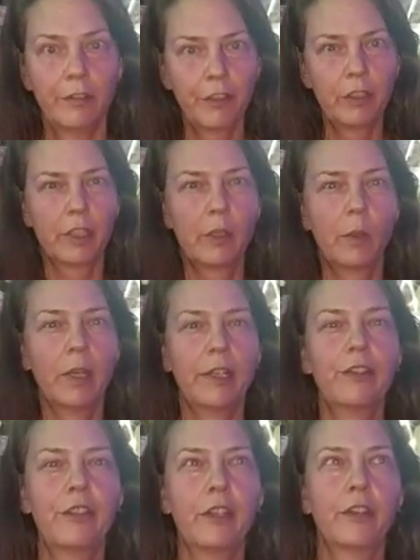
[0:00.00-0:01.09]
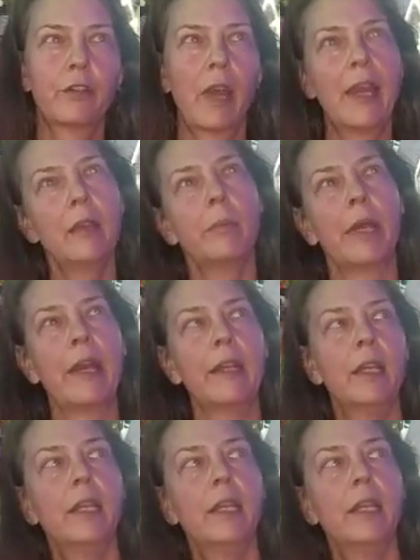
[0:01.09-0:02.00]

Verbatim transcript: if you look at one instance, right? But